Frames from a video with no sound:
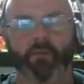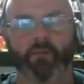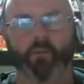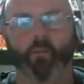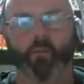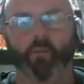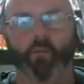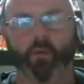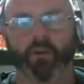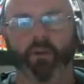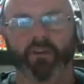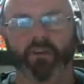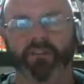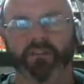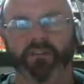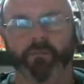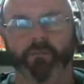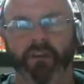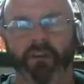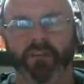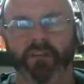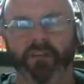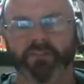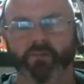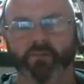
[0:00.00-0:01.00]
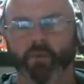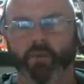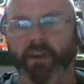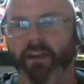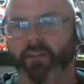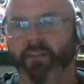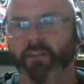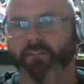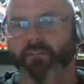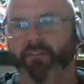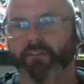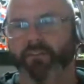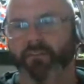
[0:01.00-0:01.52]
Where's the best way
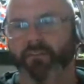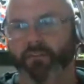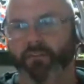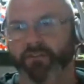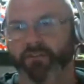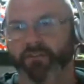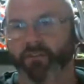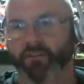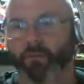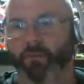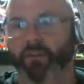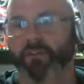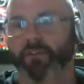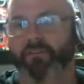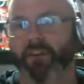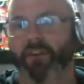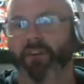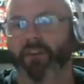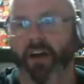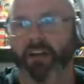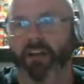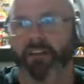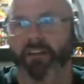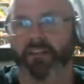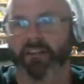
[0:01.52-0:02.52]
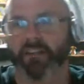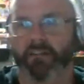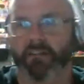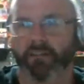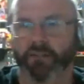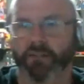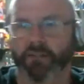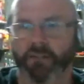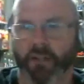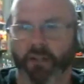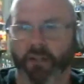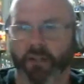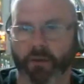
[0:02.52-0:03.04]
for someone to find it,
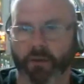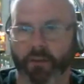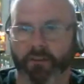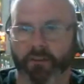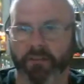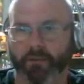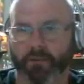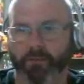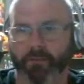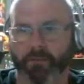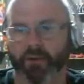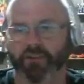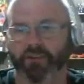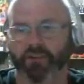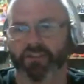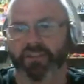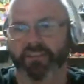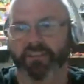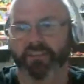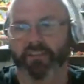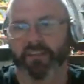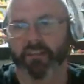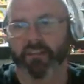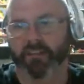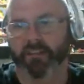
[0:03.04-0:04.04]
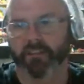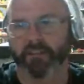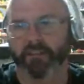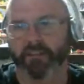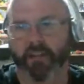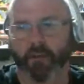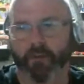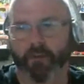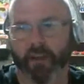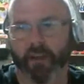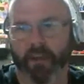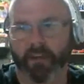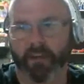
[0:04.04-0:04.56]
to purchase it and
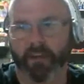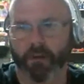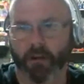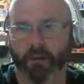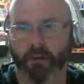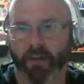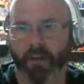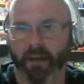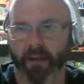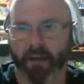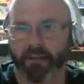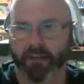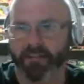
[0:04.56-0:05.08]
donate and all that?